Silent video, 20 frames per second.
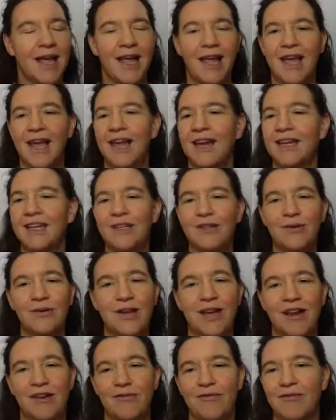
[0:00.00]
and you
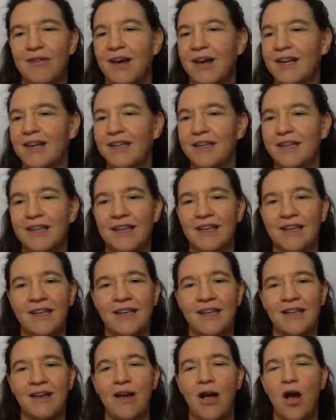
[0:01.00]
can find
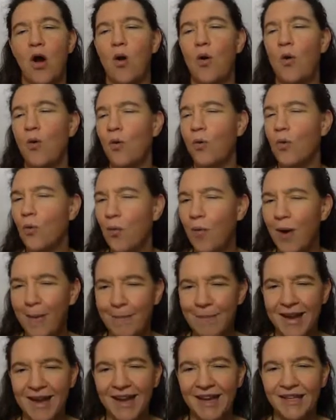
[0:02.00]
a whole
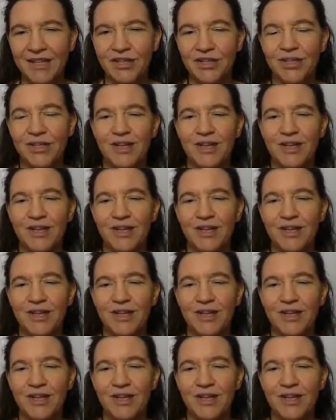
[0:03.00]
webpage